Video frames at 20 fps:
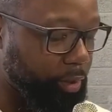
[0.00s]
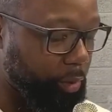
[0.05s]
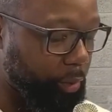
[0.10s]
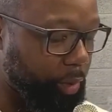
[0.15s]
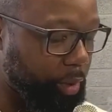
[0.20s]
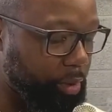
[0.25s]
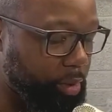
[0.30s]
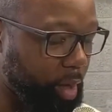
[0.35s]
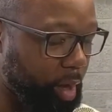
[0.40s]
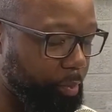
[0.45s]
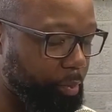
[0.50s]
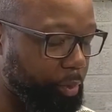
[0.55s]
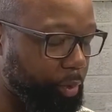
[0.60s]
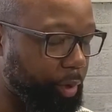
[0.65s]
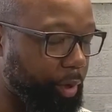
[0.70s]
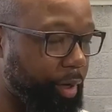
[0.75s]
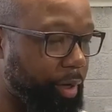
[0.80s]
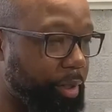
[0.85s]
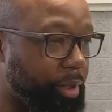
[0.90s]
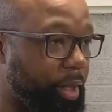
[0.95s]
So it is our
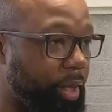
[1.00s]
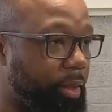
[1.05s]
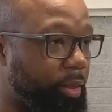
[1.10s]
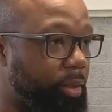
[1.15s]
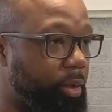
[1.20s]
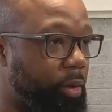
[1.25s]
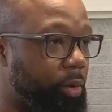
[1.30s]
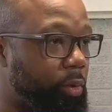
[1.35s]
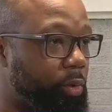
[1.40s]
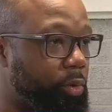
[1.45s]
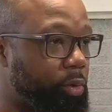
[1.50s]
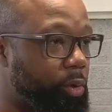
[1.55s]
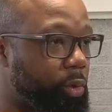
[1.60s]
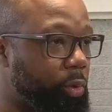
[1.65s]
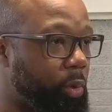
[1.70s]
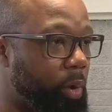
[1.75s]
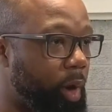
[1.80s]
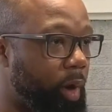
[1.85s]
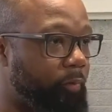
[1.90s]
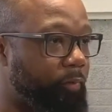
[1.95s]
prayer that those
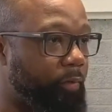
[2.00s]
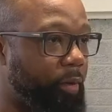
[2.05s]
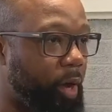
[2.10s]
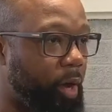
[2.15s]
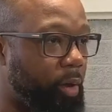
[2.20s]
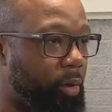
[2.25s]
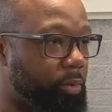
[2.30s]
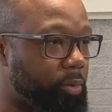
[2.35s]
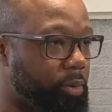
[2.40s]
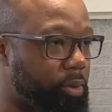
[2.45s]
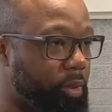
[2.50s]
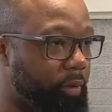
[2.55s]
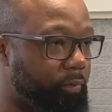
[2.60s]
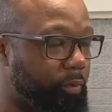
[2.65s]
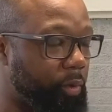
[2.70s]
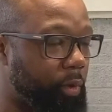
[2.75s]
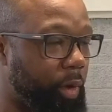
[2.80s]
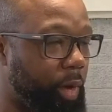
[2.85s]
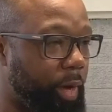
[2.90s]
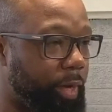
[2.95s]
who are followers
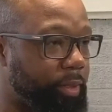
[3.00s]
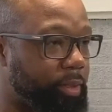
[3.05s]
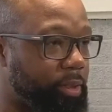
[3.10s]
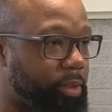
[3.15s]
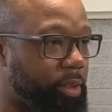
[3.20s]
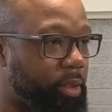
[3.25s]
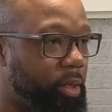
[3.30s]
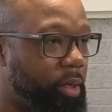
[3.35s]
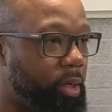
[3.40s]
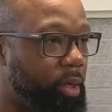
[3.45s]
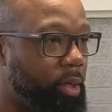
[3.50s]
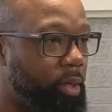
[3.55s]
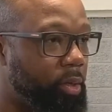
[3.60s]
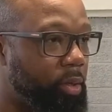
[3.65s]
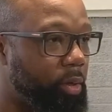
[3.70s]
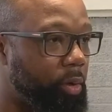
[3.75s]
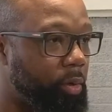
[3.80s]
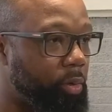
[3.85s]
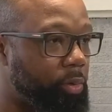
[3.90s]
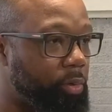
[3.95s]
of Christ,
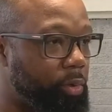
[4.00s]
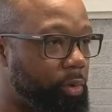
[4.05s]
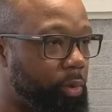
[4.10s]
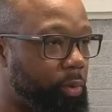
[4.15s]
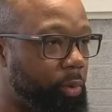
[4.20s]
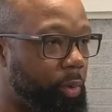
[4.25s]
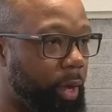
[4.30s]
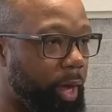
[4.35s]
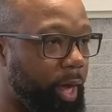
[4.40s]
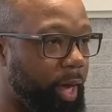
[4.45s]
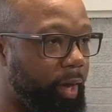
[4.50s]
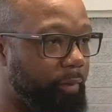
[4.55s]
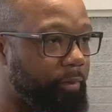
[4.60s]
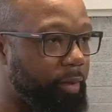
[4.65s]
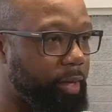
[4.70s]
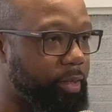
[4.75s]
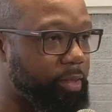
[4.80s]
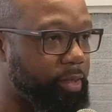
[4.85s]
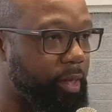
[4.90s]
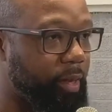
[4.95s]
those who have
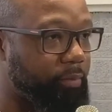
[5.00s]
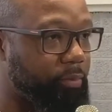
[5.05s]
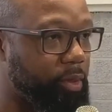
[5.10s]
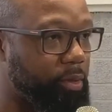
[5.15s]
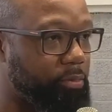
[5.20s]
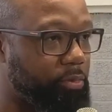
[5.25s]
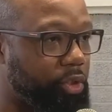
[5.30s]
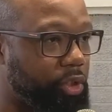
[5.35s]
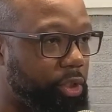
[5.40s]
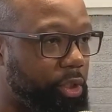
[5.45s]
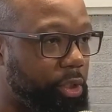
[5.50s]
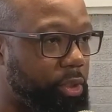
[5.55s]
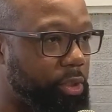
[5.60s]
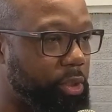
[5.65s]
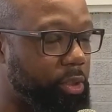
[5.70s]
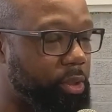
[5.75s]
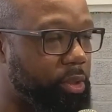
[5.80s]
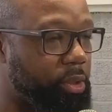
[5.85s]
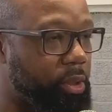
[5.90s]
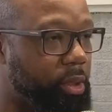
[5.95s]
accepted
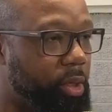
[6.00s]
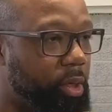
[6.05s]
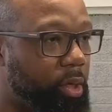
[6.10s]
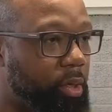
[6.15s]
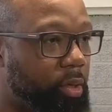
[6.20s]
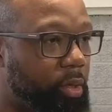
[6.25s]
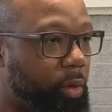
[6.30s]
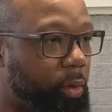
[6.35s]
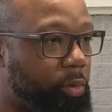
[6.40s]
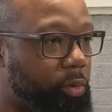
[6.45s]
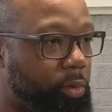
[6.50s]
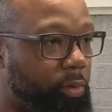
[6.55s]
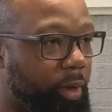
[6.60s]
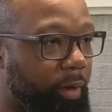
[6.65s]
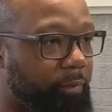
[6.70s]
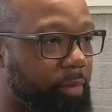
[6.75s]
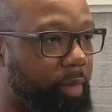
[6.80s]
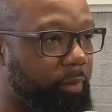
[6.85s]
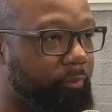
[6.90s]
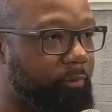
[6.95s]
Jesus, those who
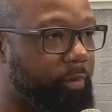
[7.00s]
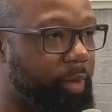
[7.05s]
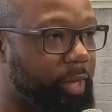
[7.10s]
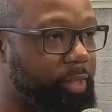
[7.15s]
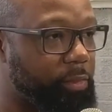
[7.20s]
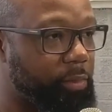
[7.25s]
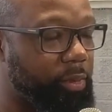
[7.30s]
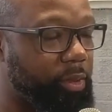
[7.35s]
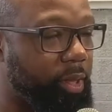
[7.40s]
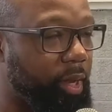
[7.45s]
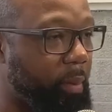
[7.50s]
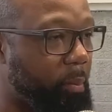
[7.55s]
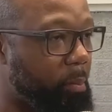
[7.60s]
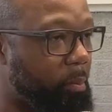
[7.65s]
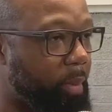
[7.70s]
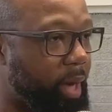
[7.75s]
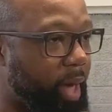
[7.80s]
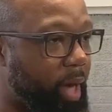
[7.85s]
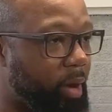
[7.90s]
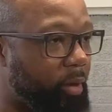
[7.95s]
have confessed with their
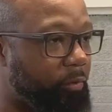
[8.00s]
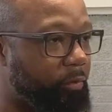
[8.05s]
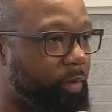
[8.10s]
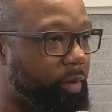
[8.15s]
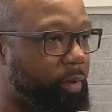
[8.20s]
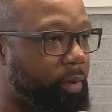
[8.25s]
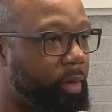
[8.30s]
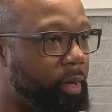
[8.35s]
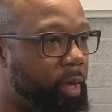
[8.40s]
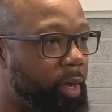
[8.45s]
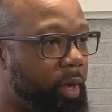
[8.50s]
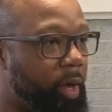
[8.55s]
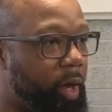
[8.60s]
mouth and